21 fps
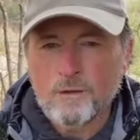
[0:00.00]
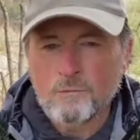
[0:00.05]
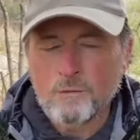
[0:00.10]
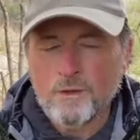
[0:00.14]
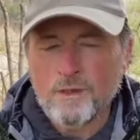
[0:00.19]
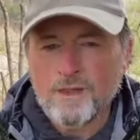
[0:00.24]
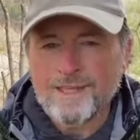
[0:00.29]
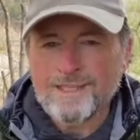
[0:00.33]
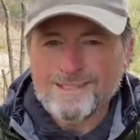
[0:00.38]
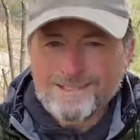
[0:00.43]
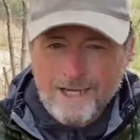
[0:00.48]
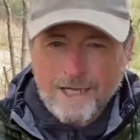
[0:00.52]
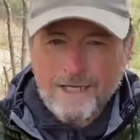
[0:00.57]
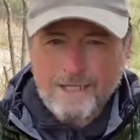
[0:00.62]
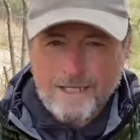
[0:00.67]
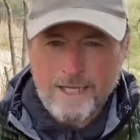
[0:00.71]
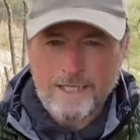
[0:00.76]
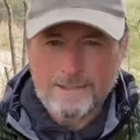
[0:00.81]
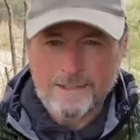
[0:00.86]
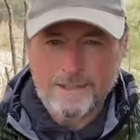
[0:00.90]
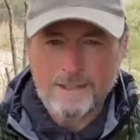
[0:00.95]
with
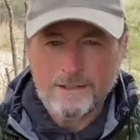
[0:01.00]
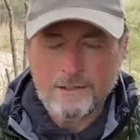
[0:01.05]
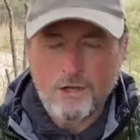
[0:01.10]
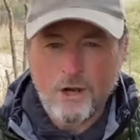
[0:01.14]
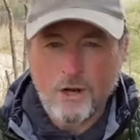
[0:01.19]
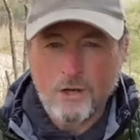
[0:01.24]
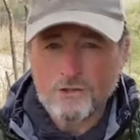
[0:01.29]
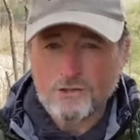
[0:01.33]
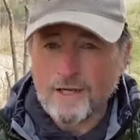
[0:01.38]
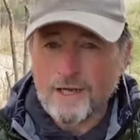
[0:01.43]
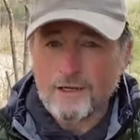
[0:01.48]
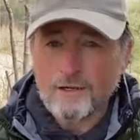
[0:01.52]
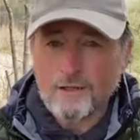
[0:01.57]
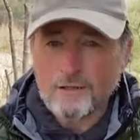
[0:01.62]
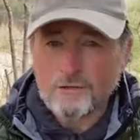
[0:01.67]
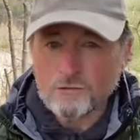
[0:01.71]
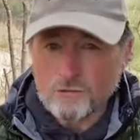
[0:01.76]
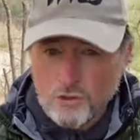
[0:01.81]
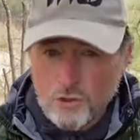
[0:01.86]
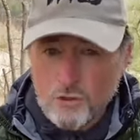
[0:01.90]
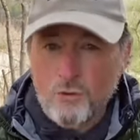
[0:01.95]
duck hunting dogs that
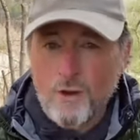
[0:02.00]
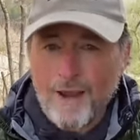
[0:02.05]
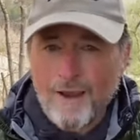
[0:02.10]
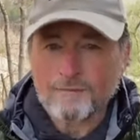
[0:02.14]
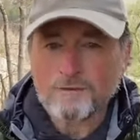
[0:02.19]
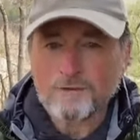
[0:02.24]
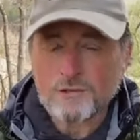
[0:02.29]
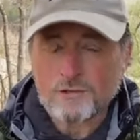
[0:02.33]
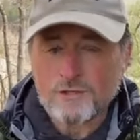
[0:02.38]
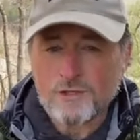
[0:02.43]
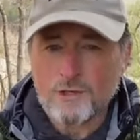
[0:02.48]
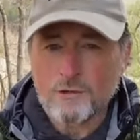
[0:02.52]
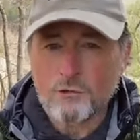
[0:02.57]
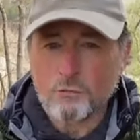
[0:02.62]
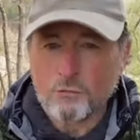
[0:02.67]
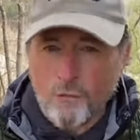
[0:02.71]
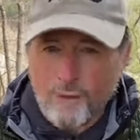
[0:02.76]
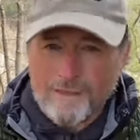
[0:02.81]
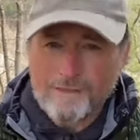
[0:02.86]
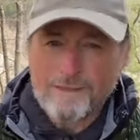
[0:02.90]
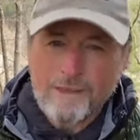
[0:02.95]
do have to sit
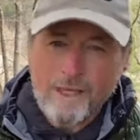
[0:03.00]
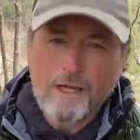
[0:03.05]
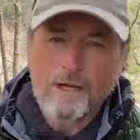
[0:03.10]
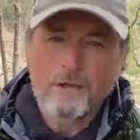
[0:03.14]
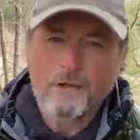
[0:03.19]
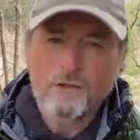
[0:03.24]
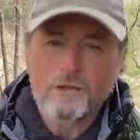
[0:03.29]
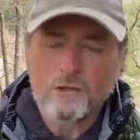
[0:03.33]
right there,